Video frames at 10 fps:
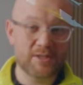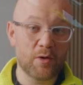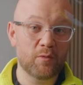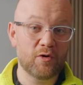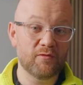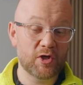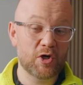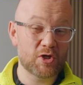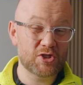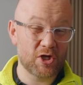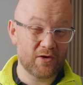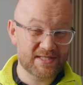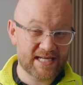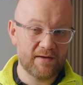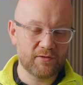don't cover the cost of
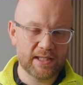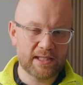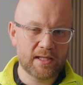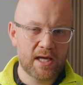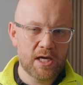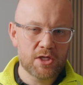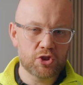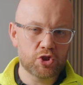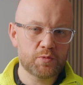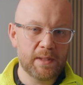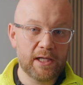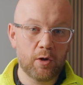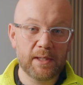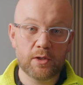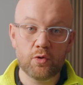scaffolding, so just be a
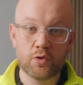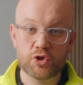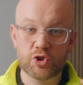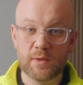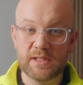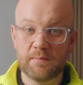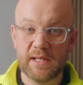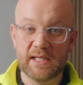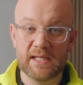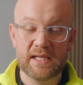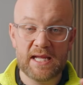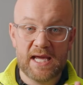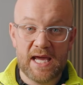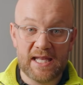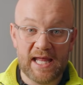little bit cautious when you're picking
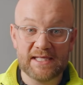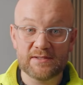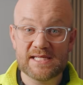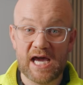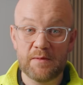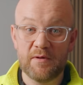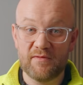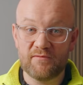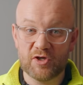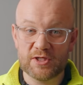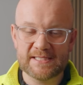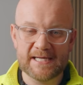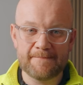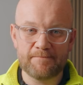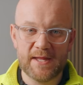like your type of
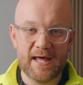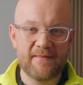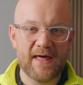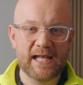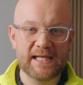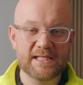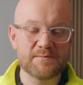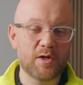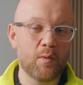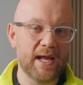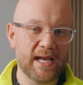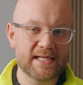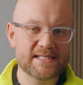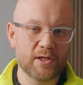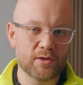inverter. That leads me quite
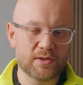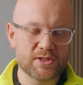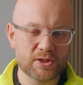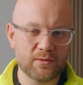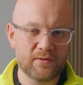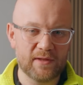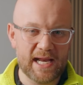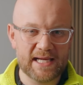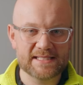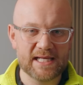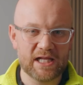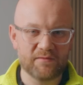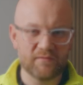nicely on to the next style of